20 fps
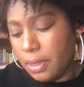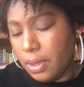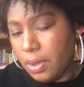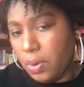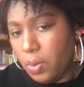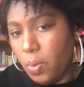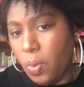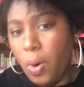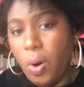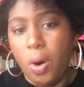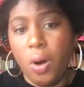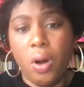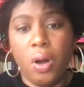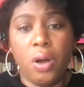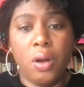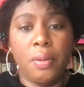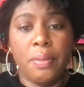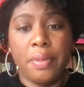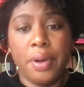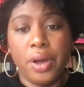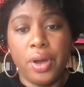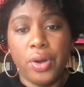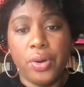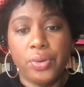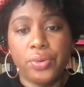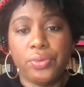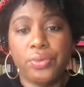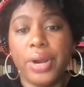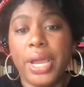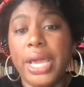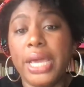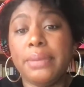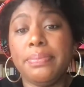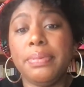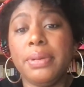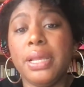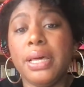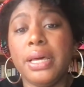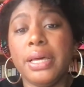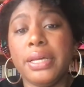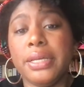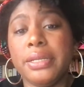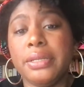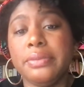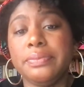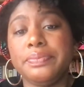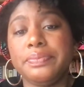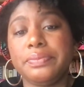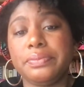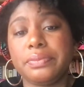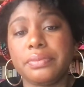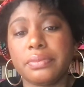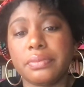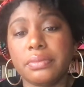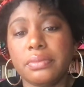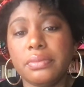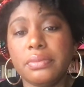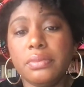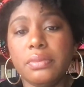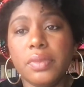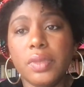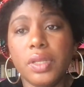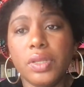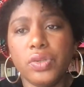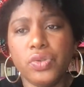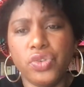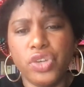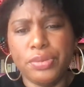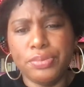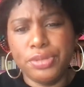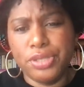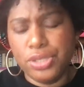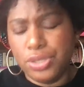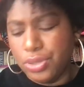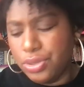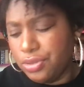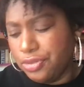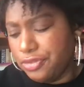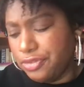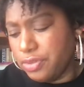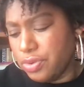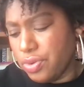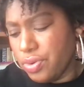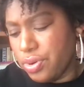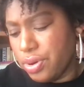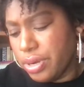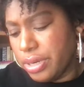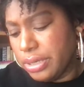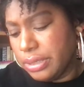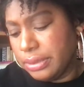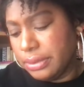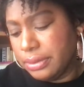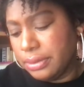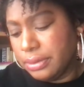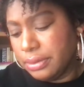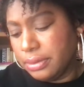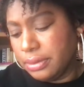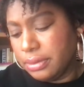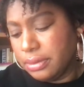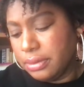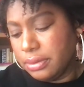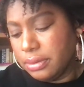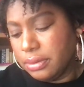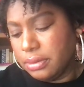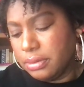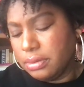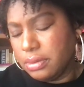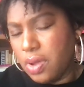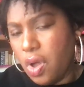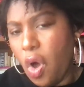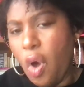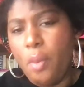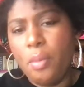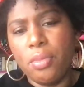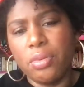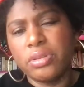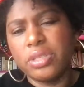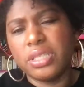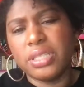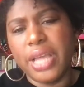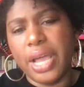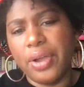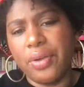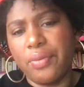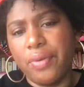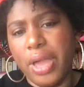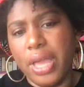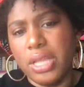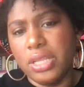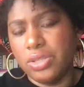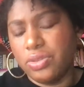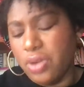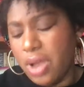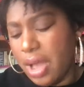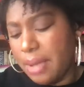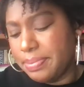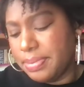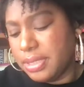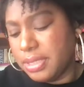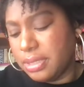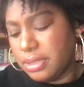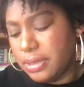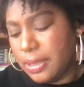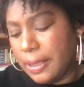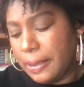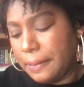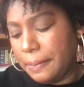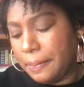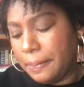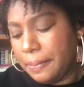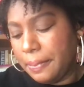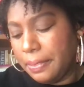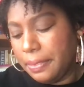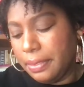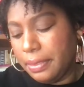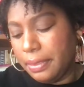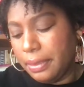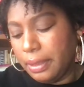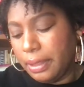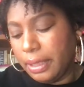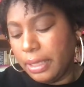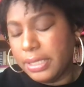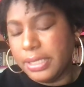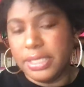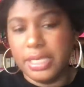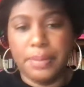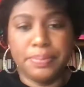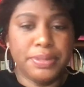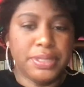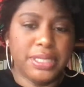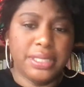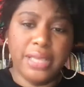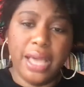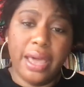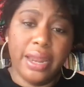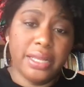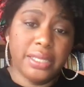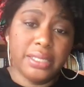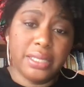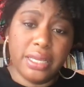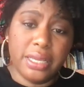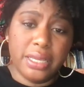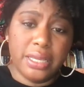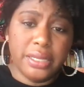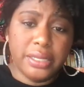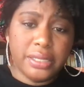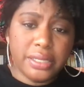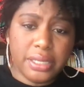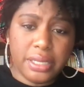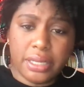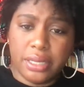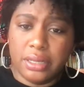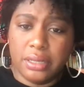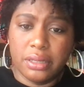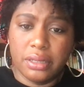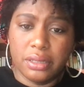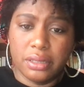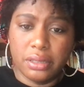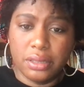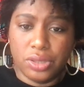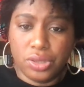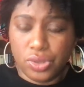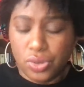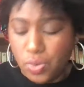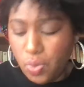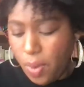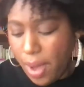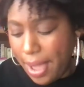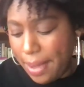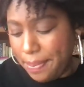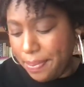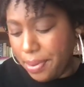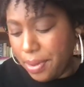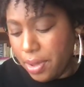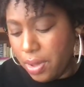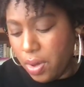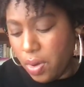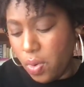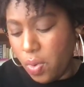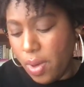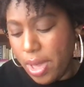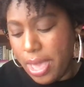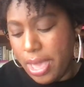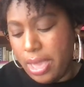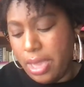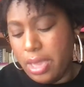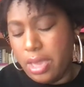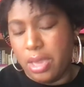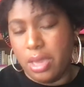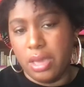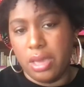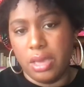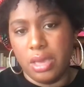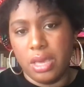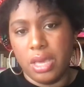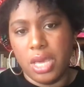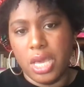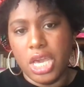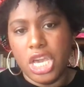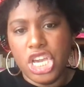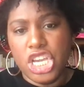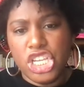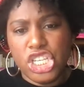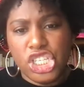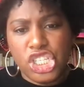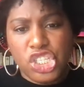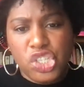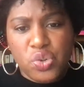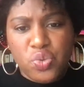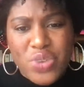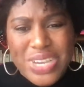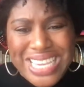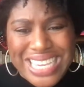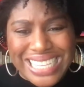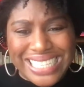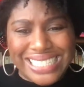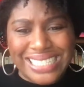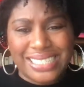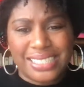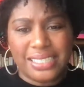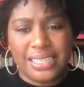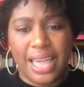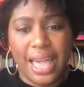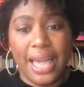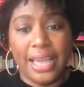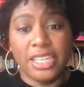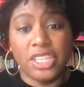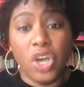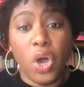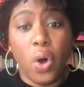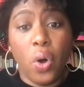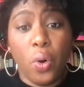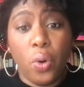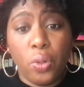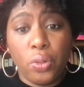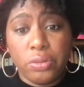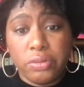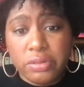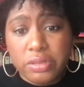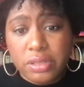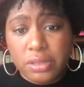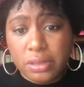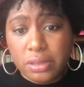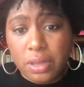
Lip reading: Warm red blood drips to the floor, almost like raindrops, except it's not as easy to wipe away. Shrieks and oaths